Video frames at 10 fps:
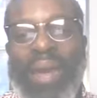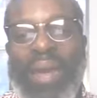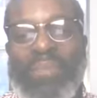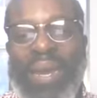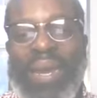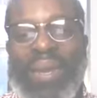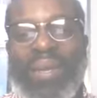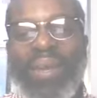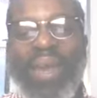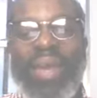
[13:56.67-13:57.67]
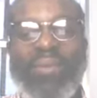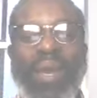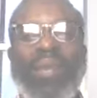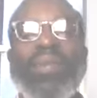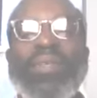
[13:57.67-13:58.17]
Amen. Amen.
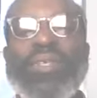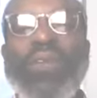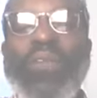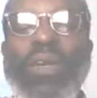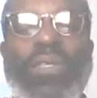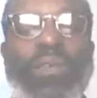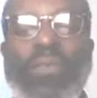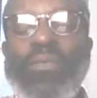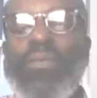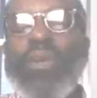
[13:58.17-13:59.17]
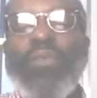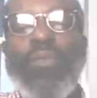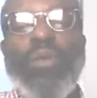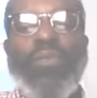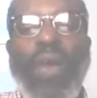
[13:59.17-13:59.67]
So verse verse
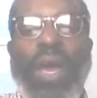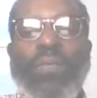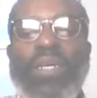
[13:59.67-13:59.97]
45